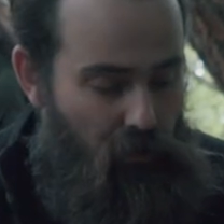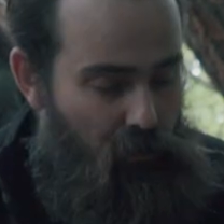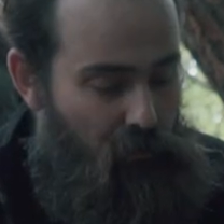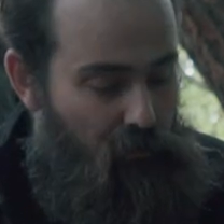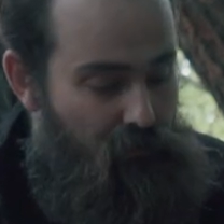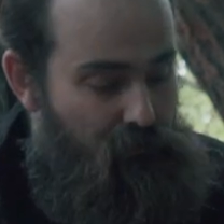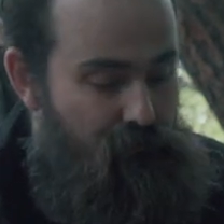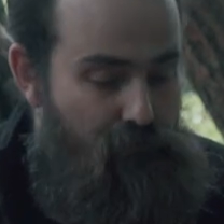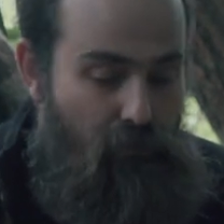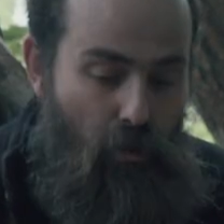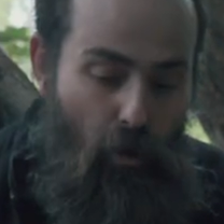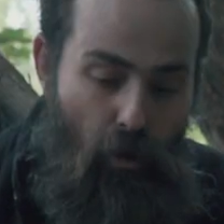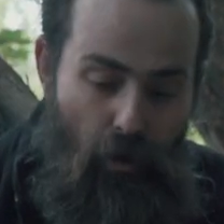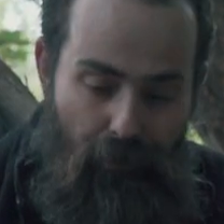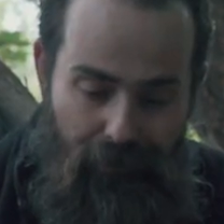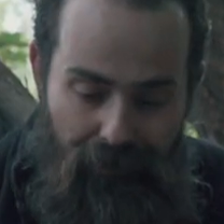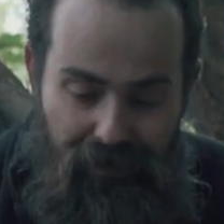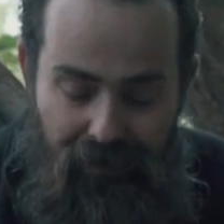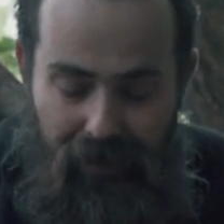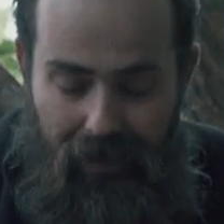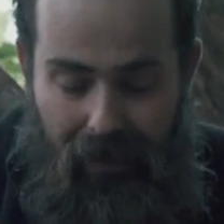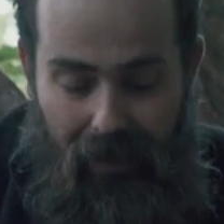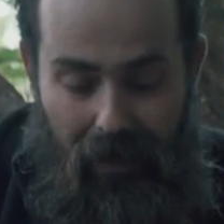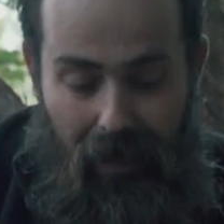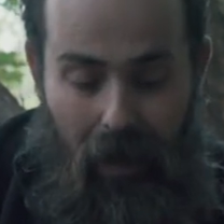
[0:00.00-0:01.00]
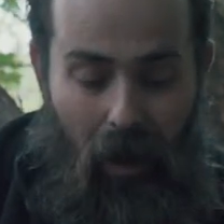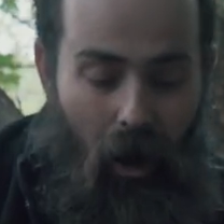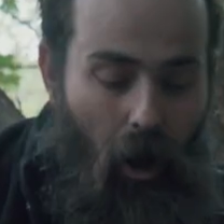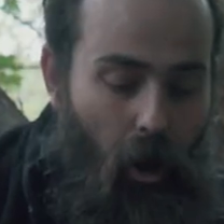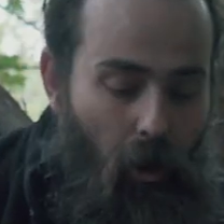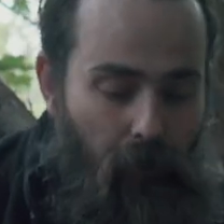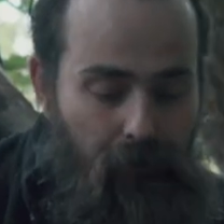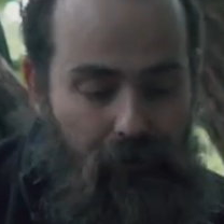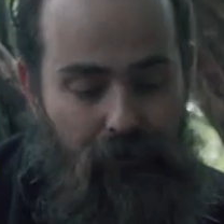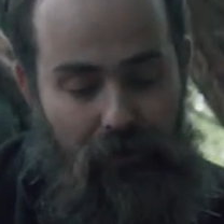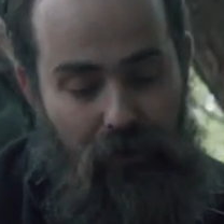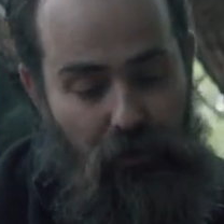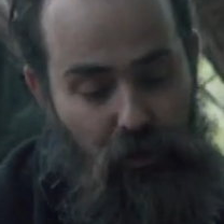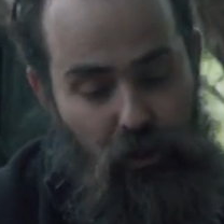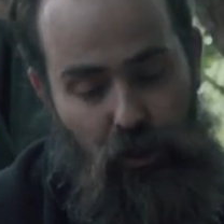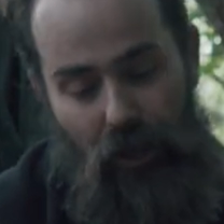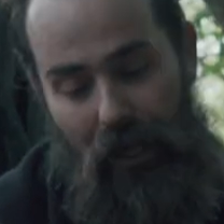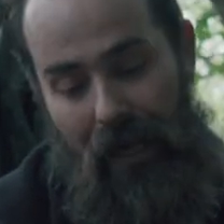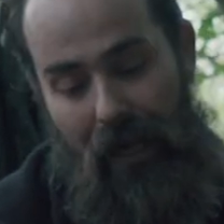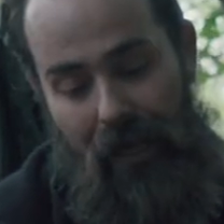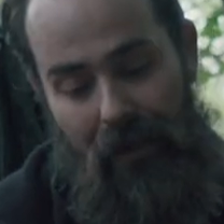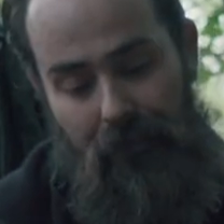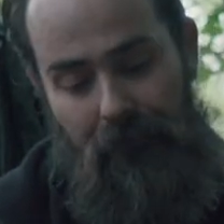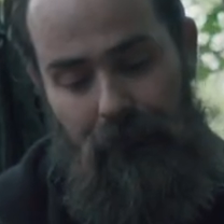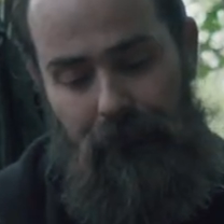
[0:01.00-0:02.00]
Moving kind of up the
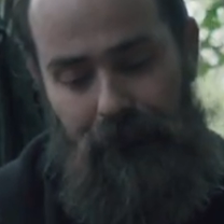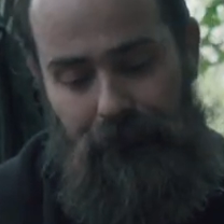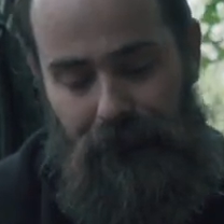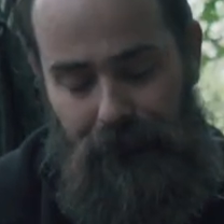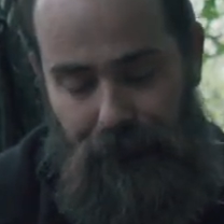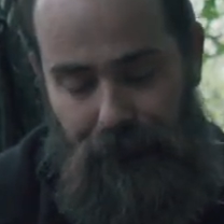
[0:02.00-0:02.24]
chain,